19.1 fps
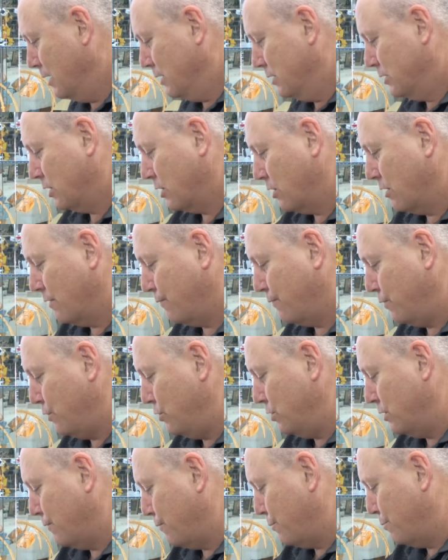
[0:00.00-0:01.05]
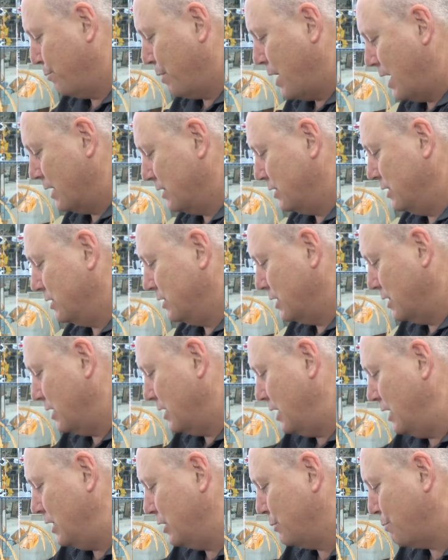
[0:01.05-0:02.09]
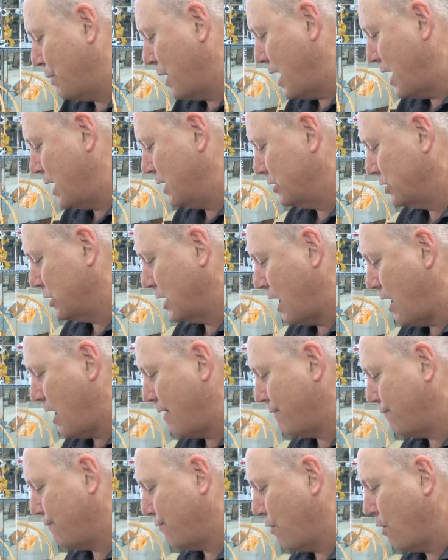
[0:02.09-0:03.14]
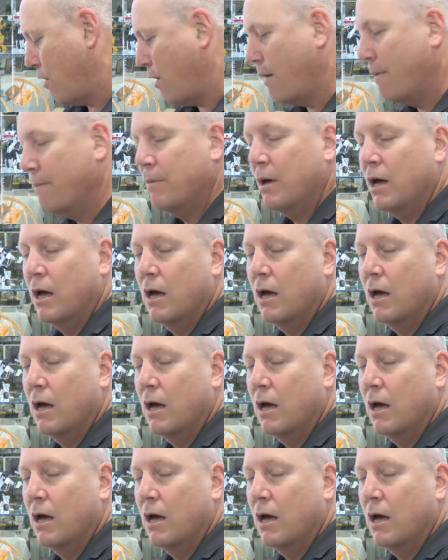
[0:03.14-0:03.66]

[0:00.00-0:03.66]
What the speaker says: So I've got a few different parts here. So these parts are from